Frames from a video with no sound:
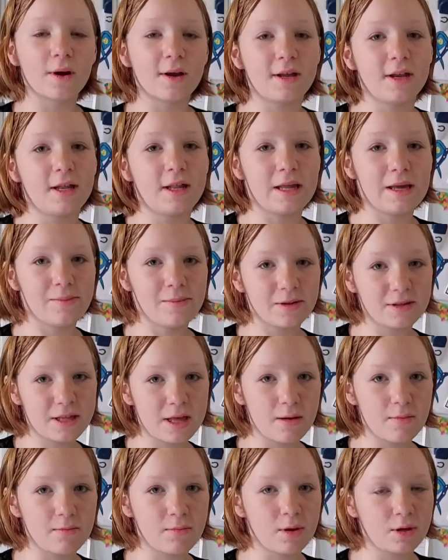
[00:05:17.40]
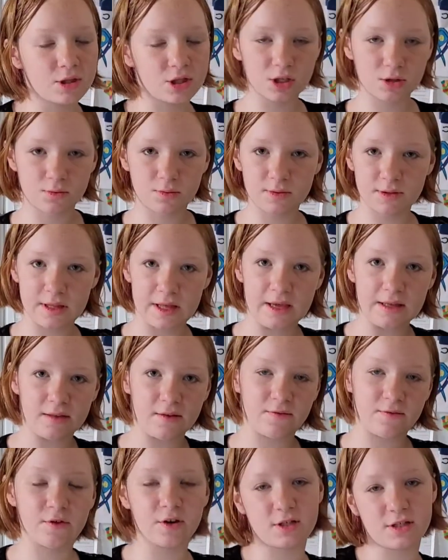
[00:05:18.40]
gonna label them, but just with like the
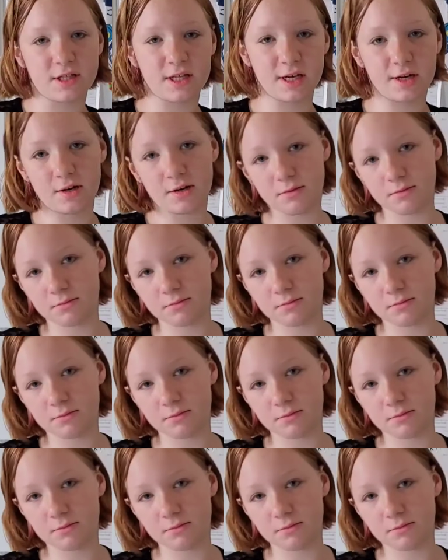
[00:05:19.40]
first letter,